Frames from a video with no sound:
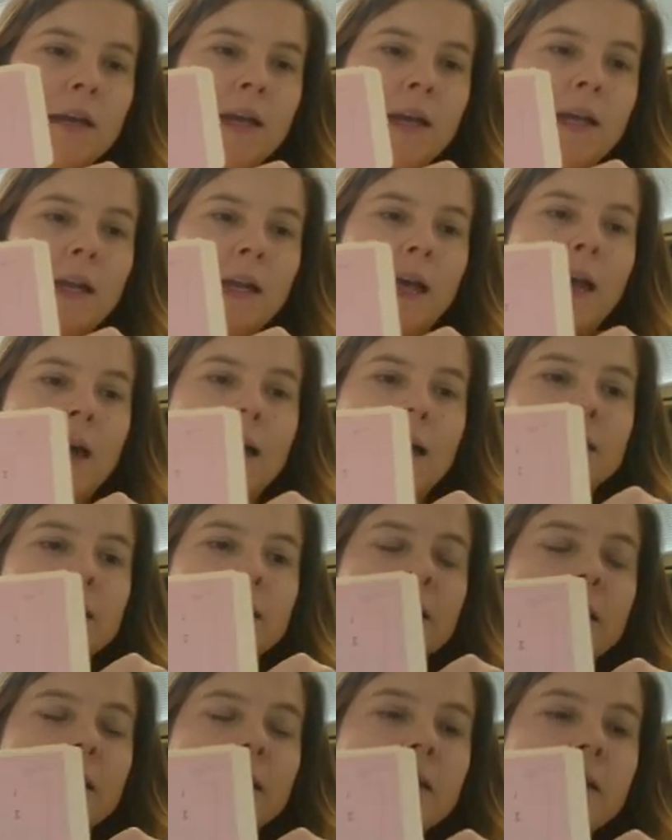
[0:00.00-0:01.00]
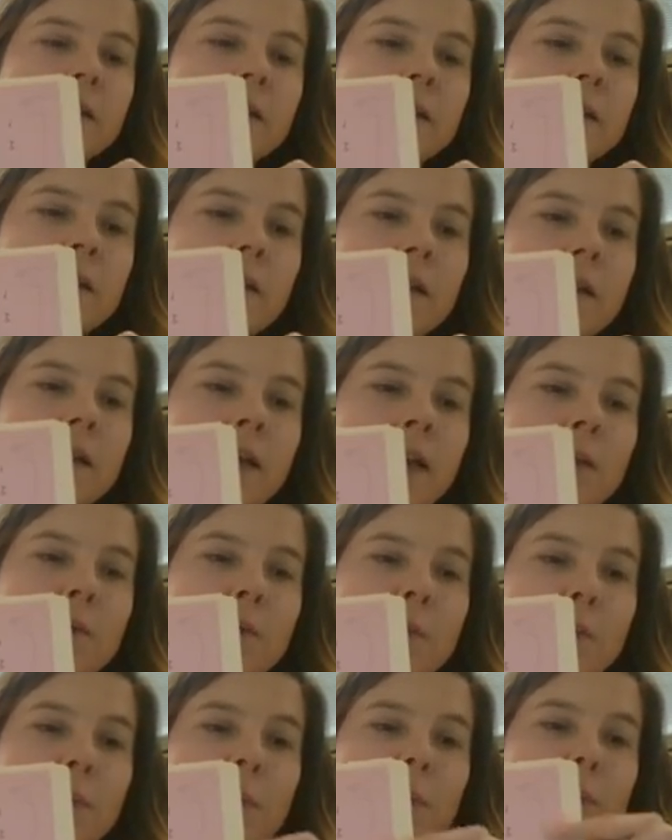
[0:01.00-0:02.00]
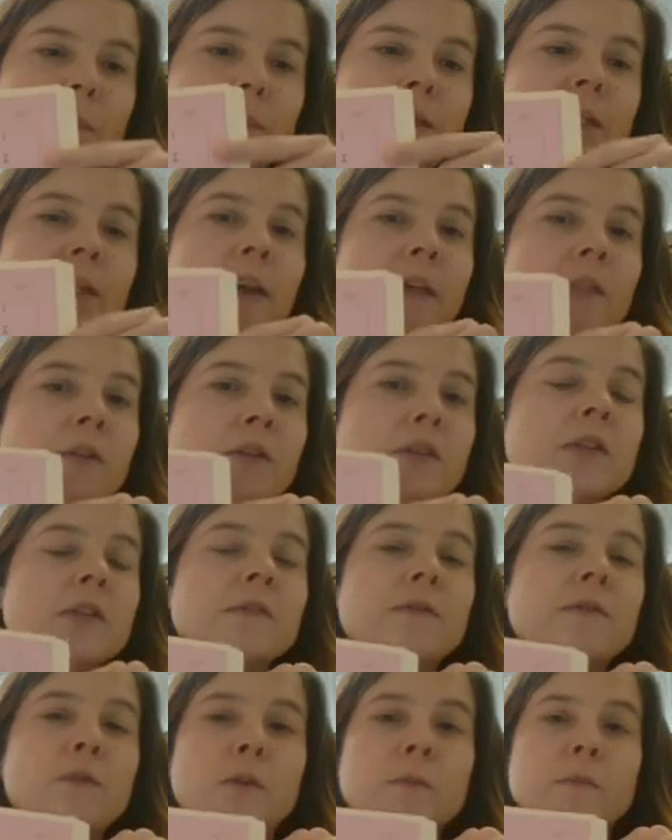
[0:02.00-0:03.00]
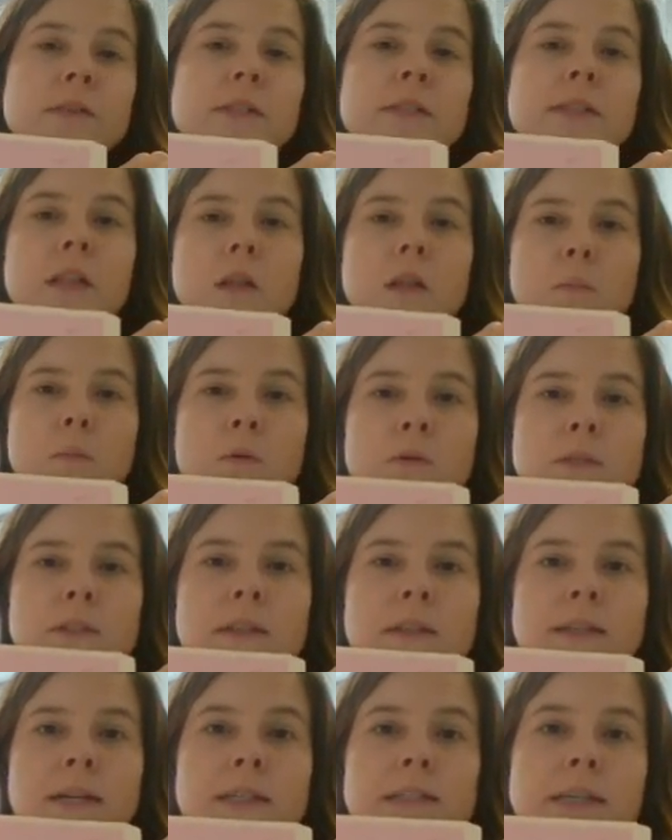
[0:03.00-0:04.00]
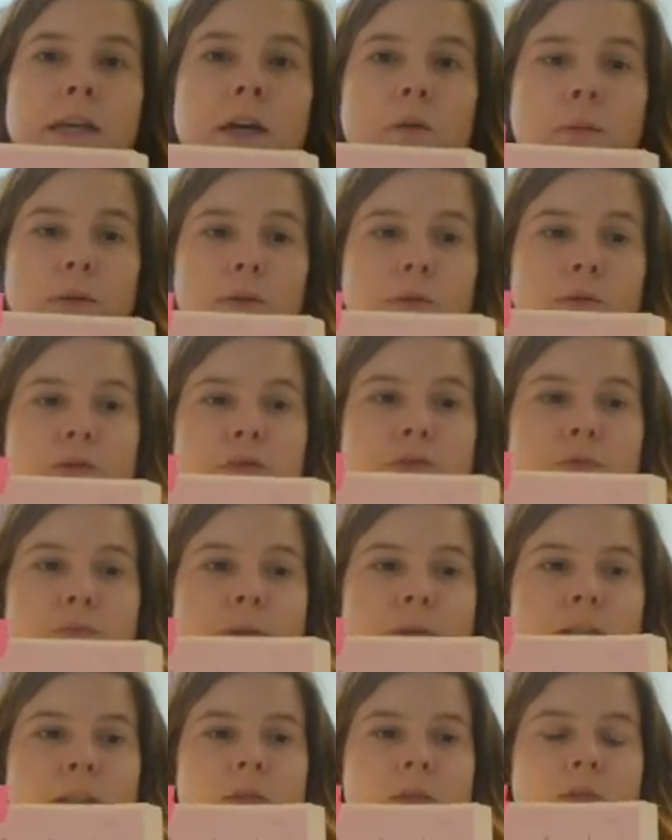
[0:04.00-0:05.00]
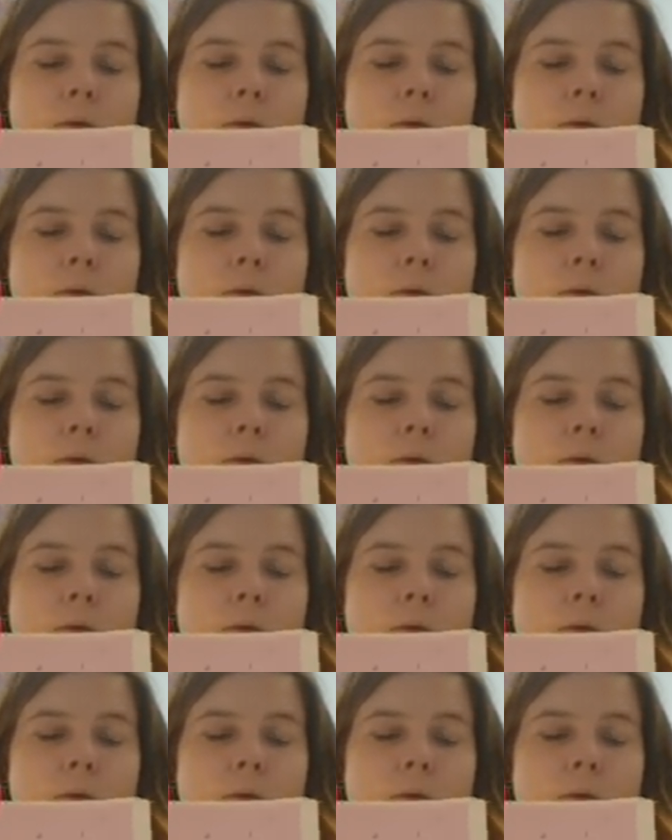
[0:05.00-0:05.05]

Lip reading: and a consonant and we put them together to form syllables, and that's how we learn to read.